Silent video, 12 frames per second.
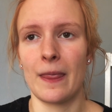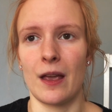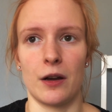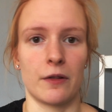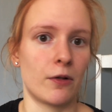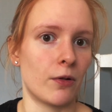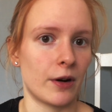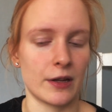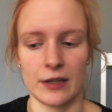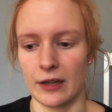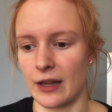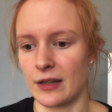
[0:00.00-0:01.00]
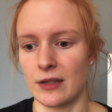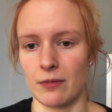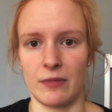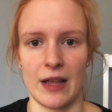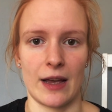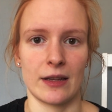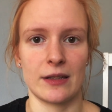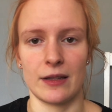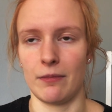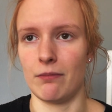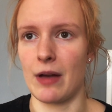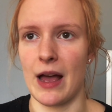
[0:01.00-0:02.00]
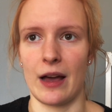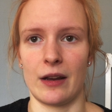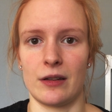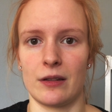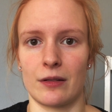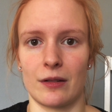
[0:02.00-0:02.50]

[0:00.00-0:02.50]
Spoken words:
And of course I get some nasty, mad